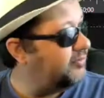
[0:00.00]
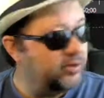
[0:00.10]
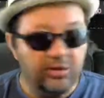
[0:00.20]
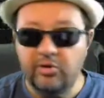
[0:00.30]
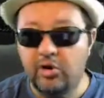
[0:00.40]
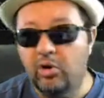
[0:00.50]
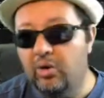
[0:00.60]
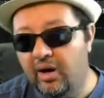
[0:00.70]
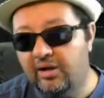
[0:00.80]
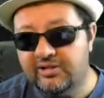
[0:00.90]
And if you
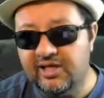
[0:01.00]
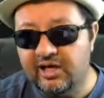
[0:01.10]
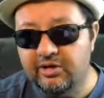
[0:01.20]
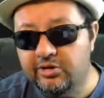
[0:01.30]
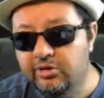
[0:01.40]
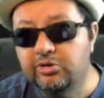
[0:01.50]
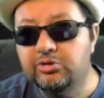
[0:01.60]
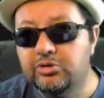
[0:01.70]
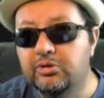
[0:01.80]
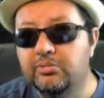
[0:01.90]
don't know, I'll tell
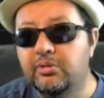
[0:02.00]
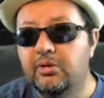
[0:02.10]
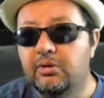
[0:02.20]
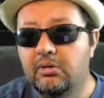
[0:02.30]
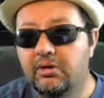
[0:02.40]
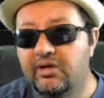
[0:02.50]
you, YouTube,